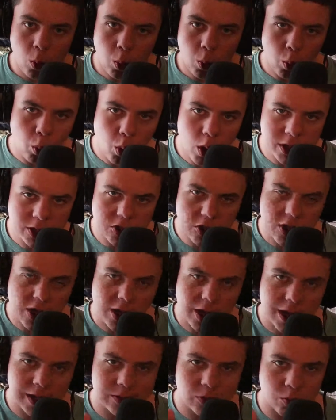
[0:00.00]
What's going
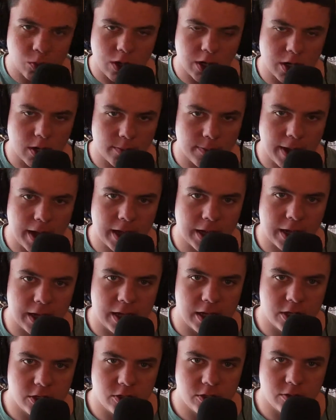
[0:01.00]
on, guys? Welcome back.
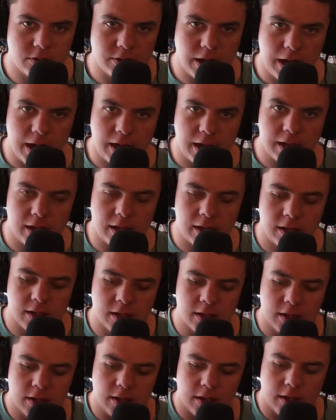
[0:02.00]
And
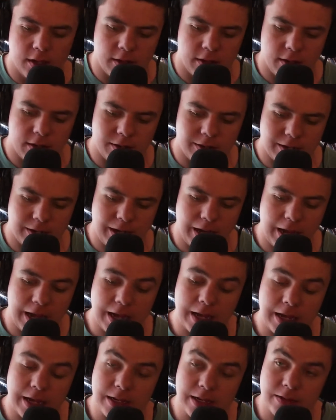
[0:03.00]
today,
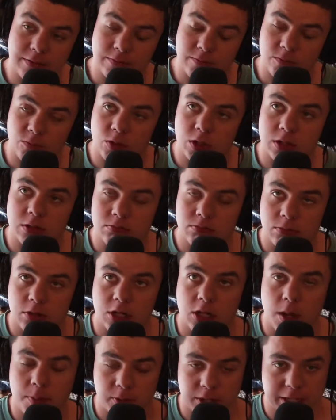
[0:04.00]
well, a
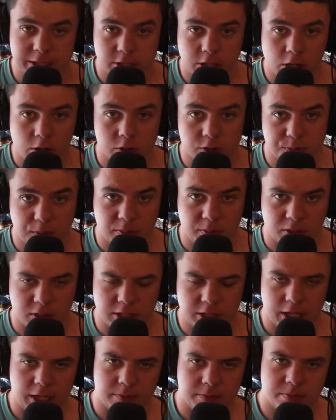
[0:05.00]
couple days ago was my
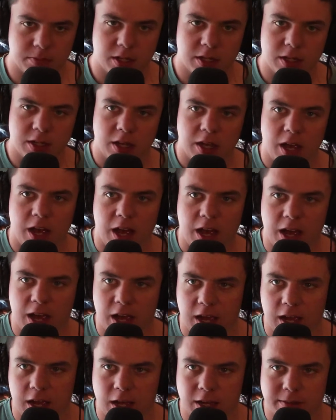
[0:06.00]
birthday.
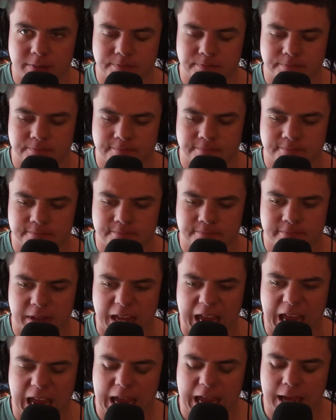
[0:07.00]
And
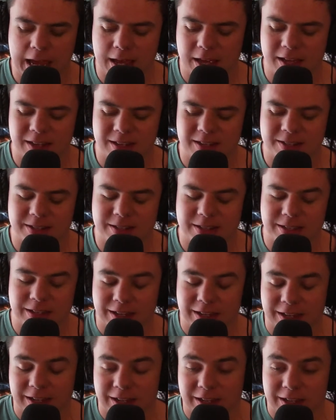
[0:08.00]

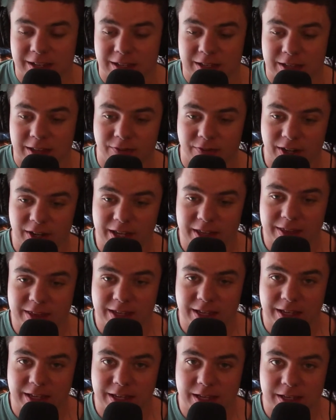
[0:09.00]
the funny
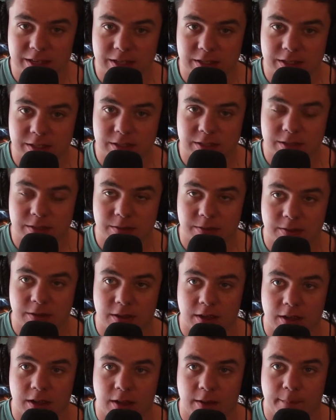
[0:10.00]
thing is,
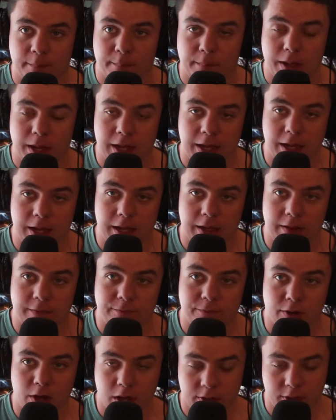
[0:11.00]
my
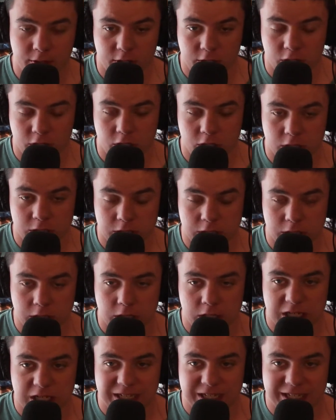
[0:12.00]
father,
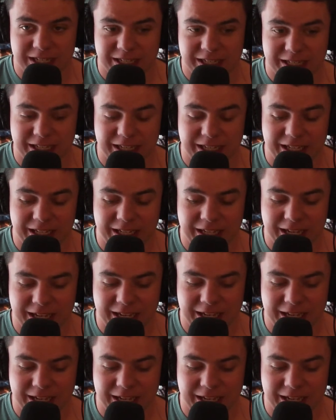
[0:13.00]
he